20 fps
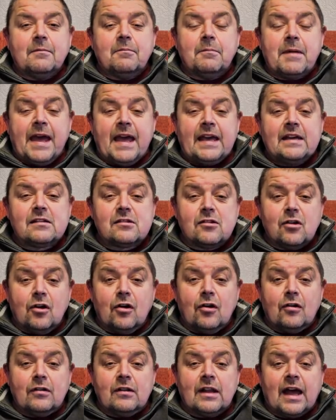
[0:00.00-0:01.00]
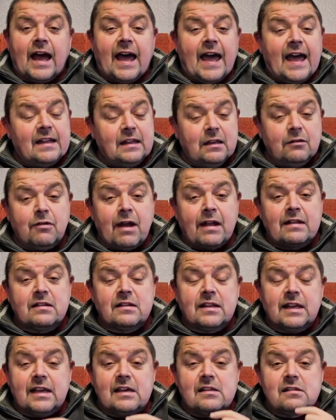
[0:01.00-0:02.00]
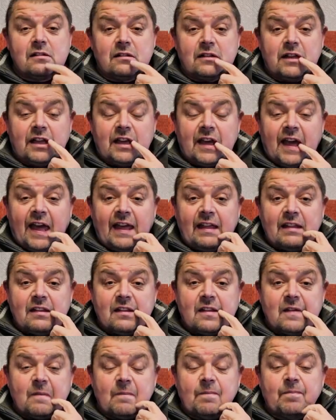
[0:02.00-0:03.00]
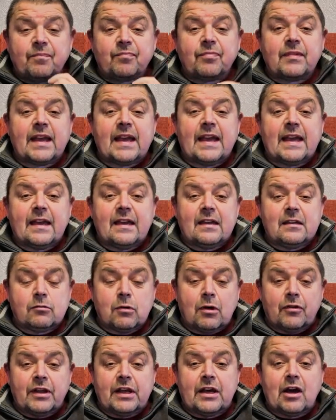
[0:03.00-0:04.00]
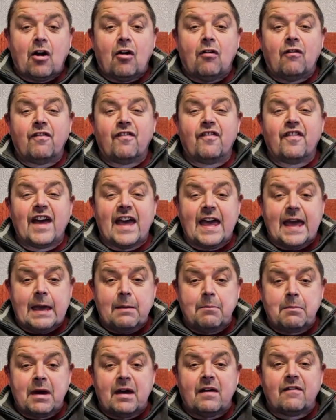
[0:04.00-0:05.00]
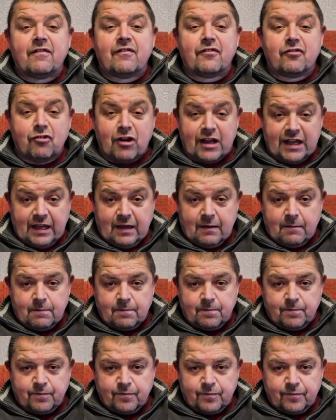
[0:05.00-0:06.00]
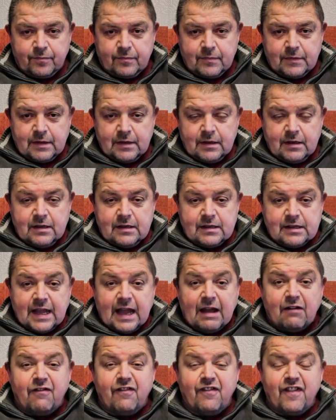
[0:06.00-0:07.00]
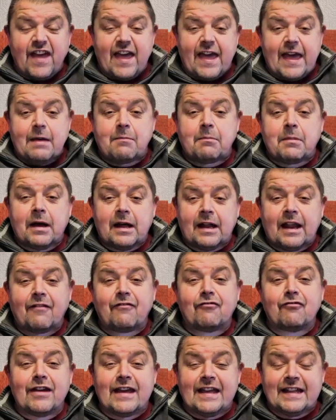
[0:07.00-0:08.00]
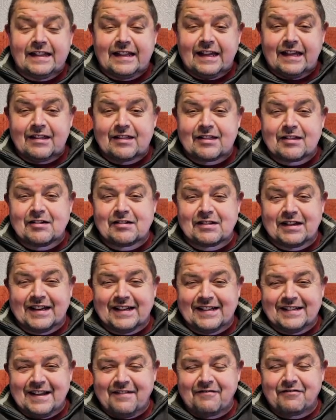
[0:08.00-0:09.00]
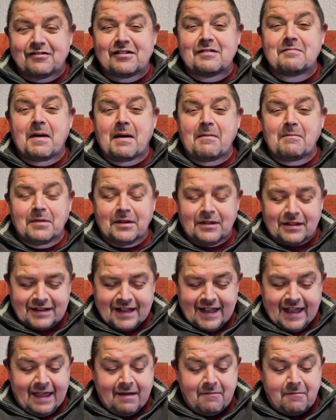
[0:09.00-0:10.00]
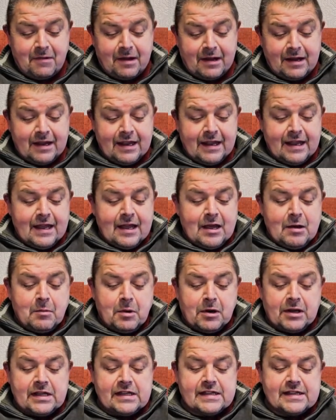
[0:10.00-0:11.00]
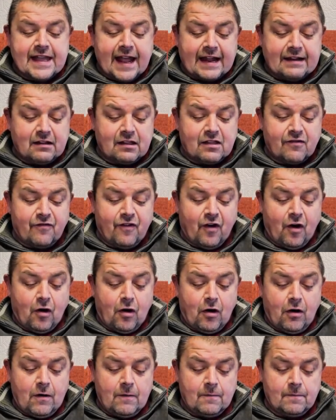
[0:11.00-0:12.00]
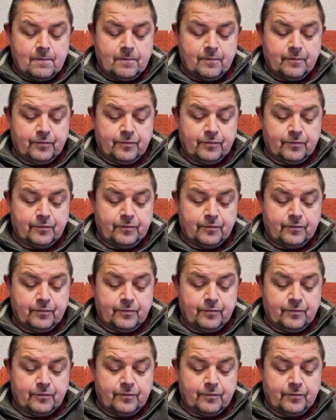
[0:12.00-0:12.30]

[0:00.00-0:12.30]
make certain that any red diesel you get is what they call FAME free. Now FAME, I'll have to read this because I can never remember the name, but it stands for,